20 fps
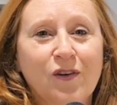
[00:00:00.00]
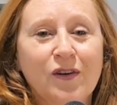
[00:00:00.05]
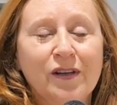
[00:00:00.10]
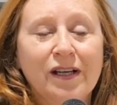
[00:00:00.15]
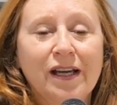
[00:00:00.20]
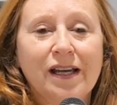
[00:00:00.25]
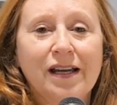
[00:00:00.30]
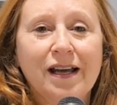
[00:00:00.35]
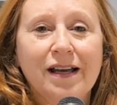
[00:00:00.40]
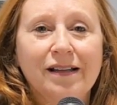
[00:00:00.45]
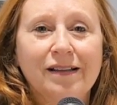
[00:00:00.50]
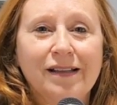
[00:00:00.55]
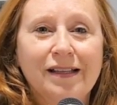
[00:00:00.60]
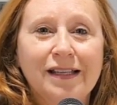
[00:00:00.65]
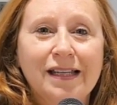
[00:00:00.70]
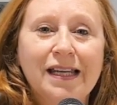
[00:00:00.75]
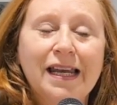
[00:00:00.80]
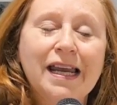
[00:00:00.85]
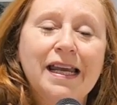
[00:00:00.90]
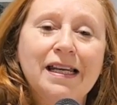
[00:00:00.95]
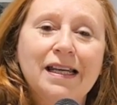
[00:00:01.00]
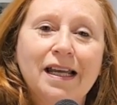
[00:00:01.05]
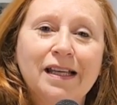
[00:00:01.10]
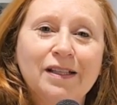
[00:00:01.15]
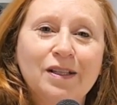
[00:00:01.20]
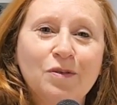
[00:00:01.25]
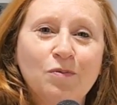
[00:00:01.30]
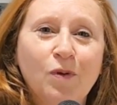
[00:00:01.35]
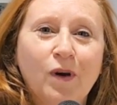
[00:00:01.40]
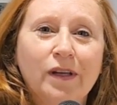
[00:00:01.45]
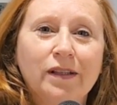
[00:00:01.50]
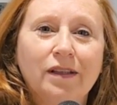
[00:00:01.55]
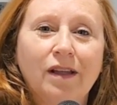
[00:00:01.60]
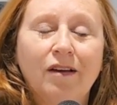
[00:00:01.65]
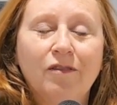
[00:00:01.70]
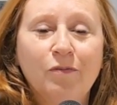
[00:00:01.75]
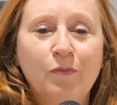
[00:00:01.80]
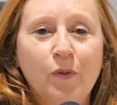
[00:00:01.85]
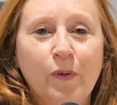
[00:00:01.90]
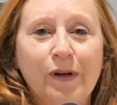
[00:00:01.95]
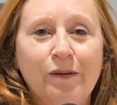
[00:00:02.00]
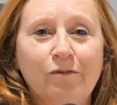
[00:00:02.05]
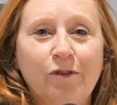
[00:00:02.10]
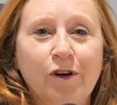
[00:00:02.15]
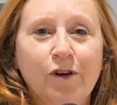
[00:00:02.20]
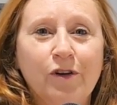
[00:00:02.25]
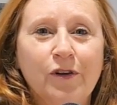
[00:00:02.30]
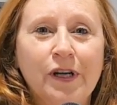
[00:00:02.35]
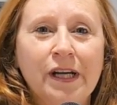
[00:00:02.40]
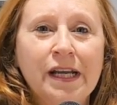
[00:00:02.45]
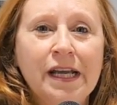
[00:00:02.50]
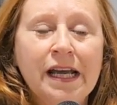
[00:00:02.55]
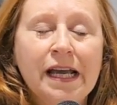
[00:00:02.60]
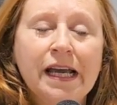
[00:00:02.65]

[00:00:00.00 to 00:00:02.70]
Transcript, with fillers: on Kent Island at 891 Love Point Road,